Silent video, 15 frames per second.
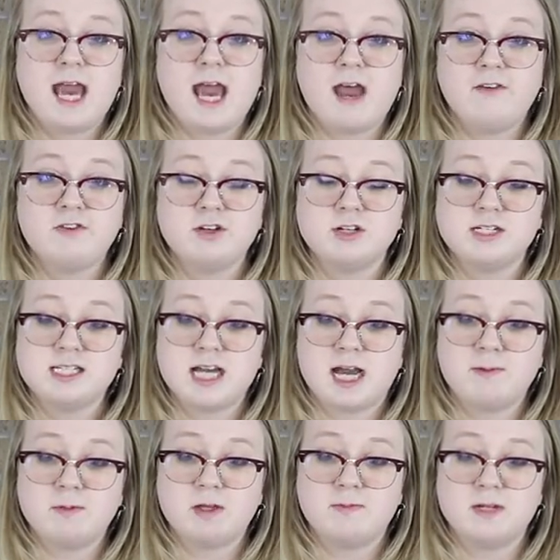After a
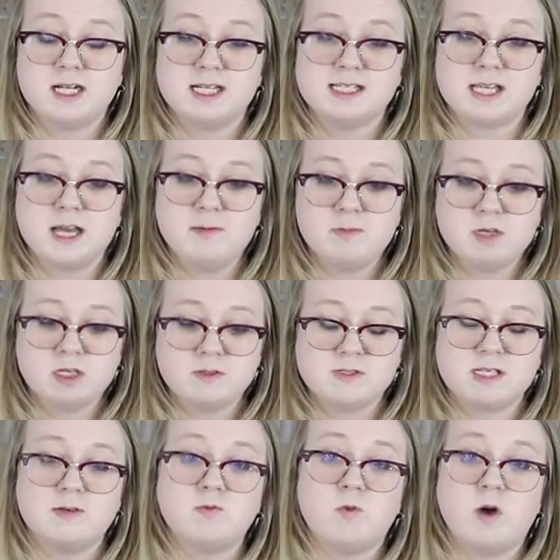time limit is up, you
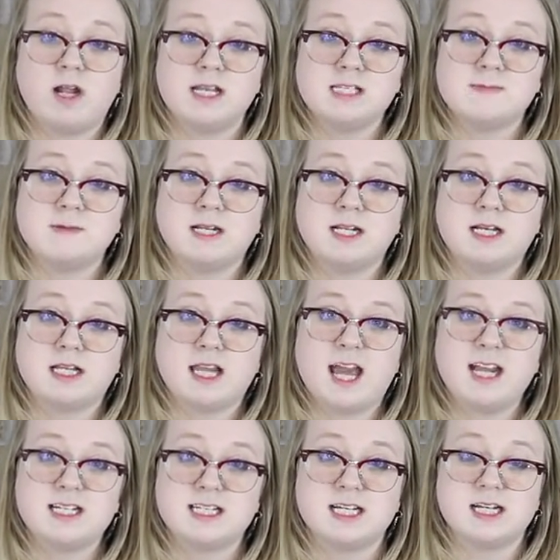see what has been
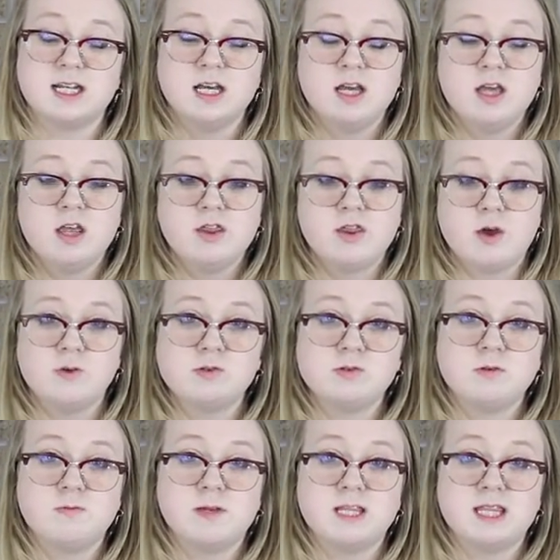collected. Those
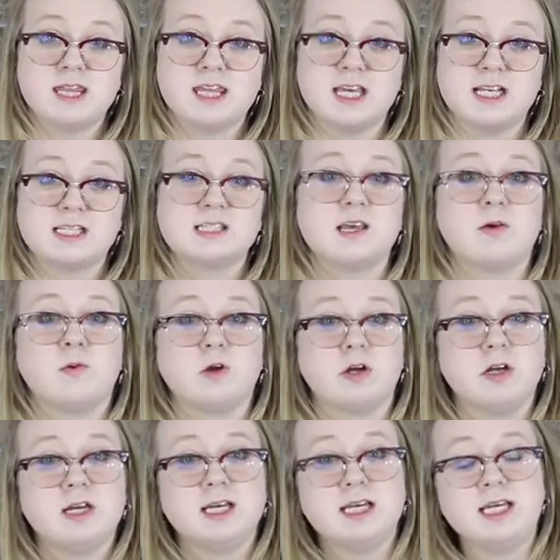would be the things that
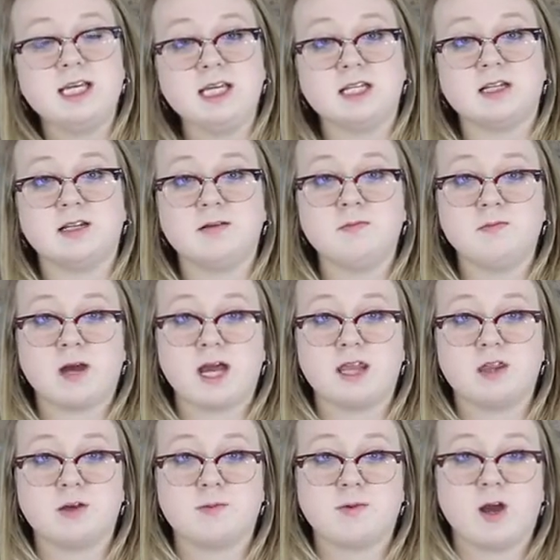were eaten by
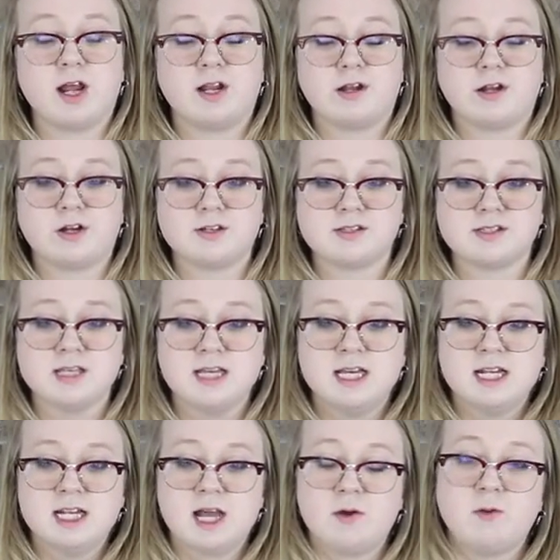their predators.
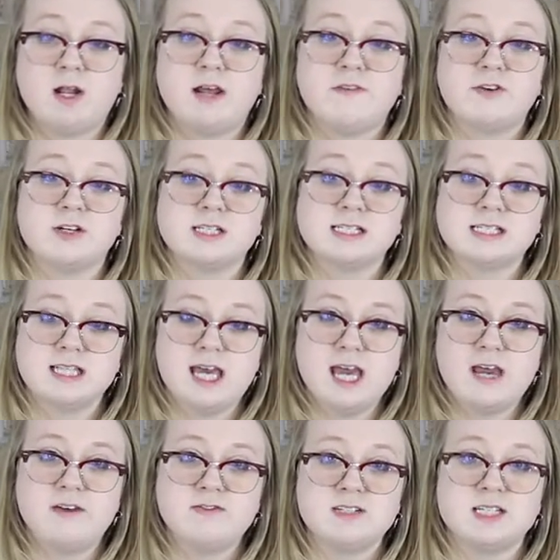Now, whatever is
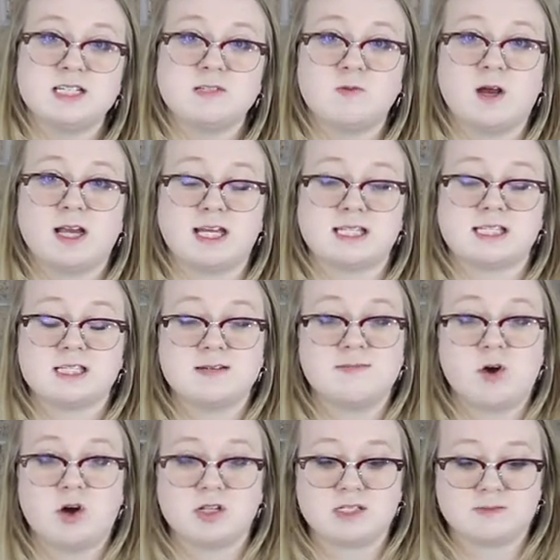left is what gets to
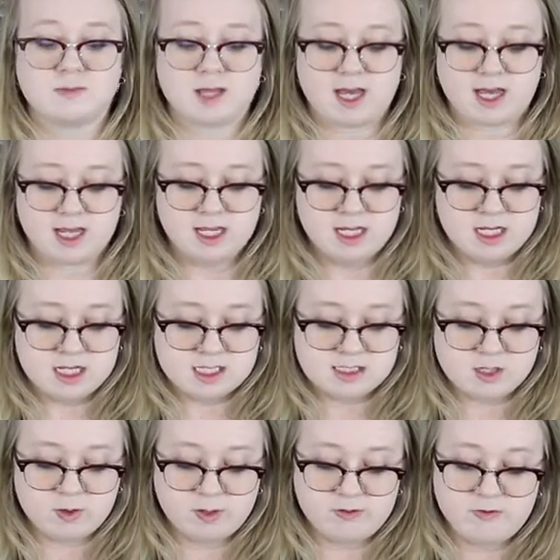multiply.
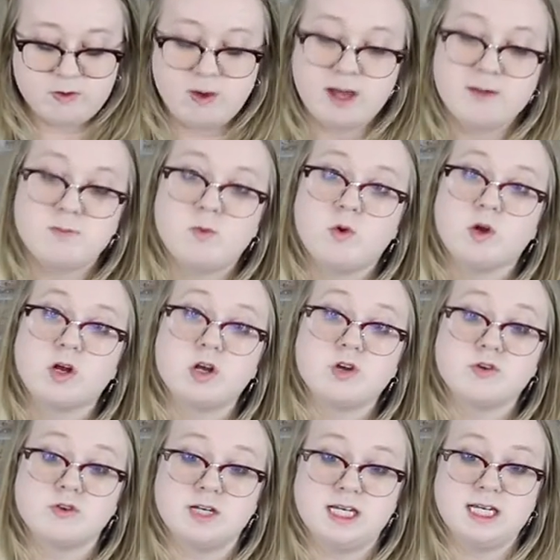So if you had more
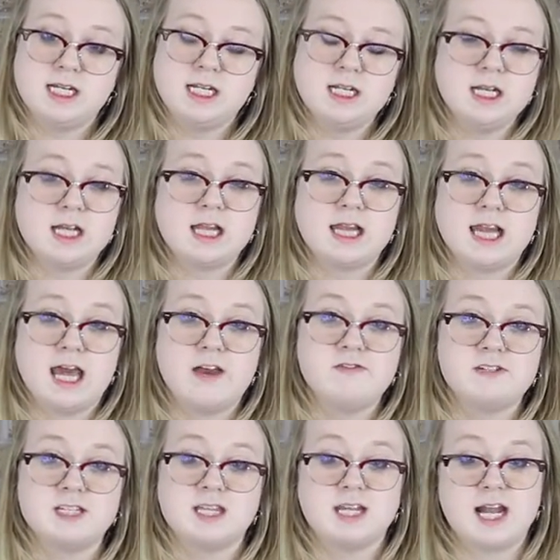green
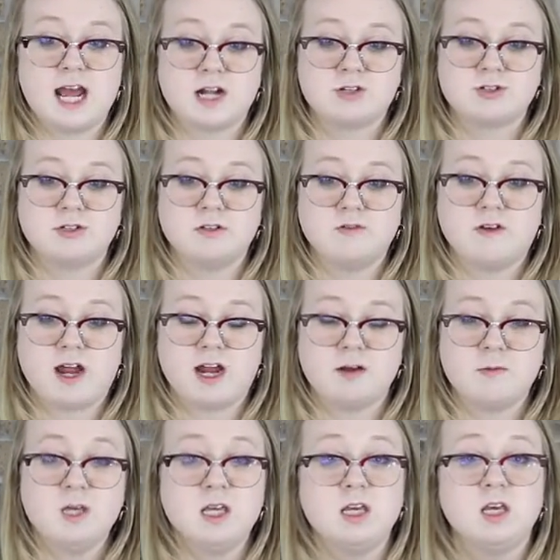left in the natural
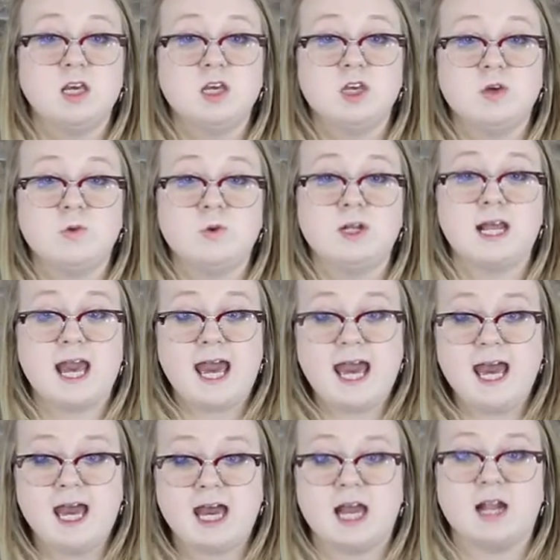environment, you would
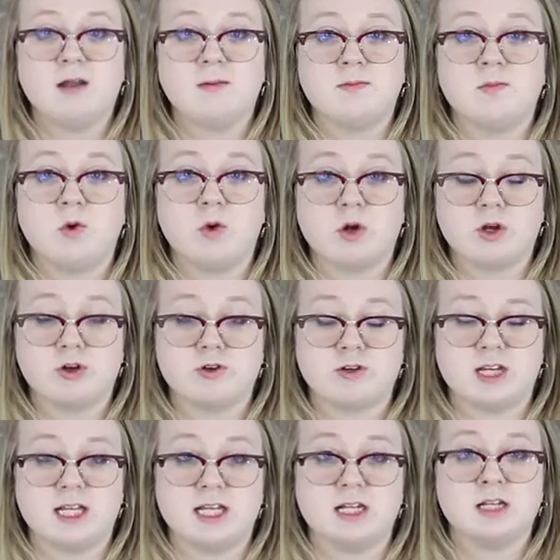add more
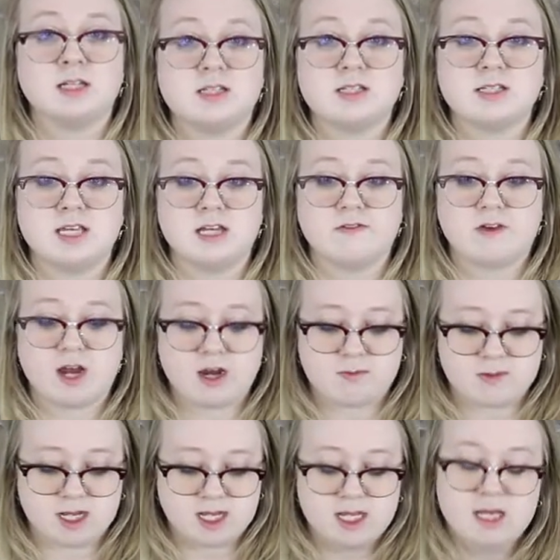green to the
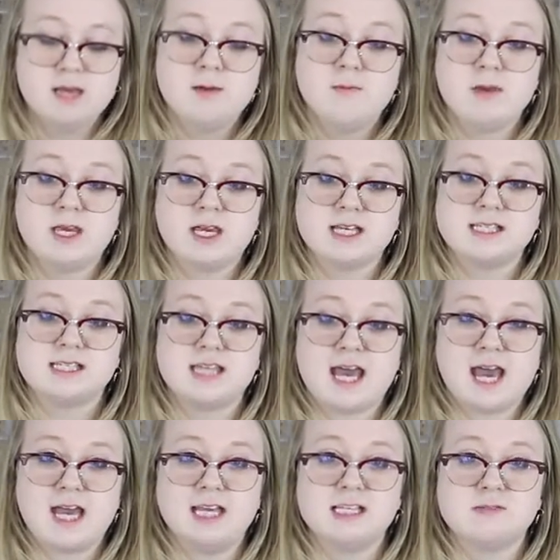environment because
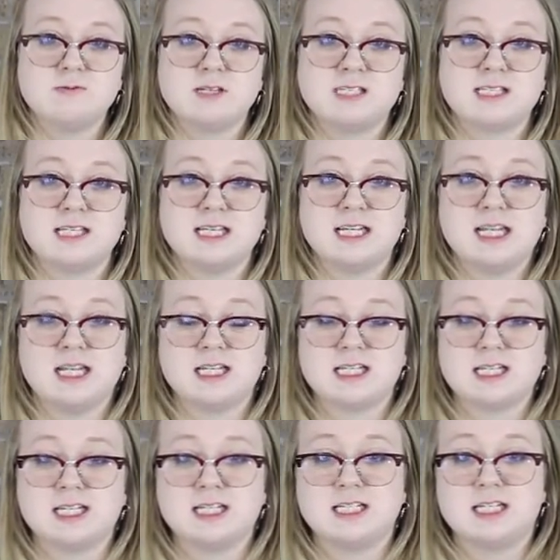that is what's getting
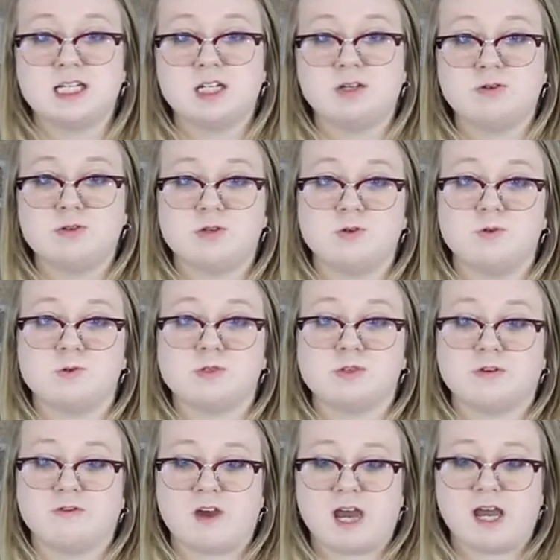to continue to
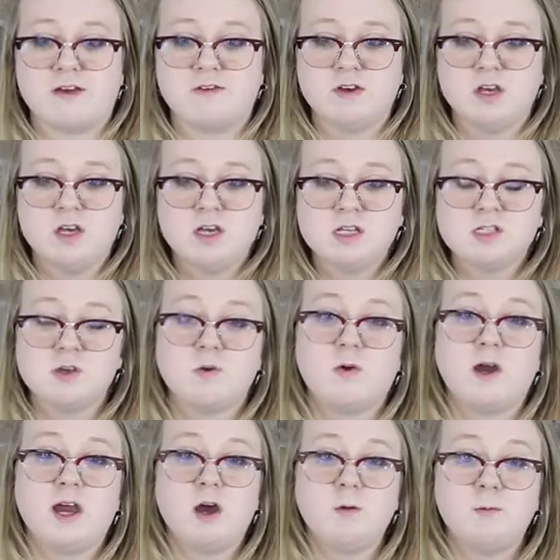survive. So
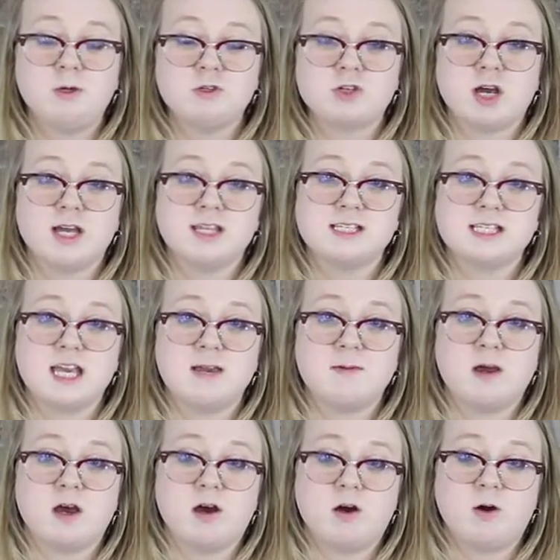I hope you try this game
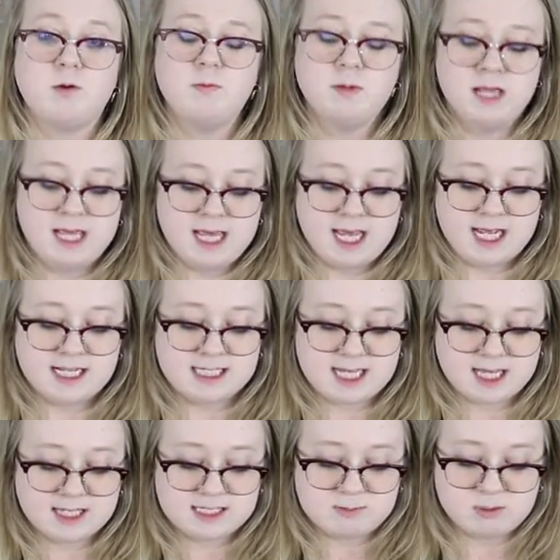at home and
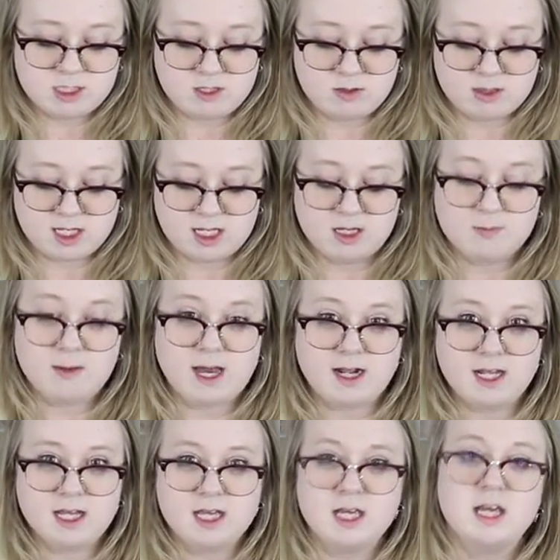tell us what you think
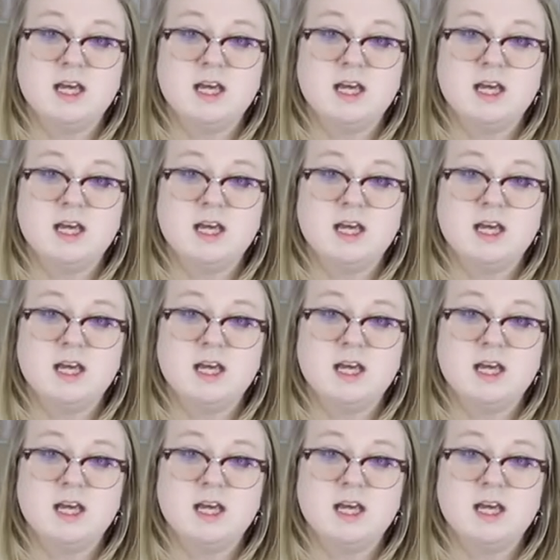about it.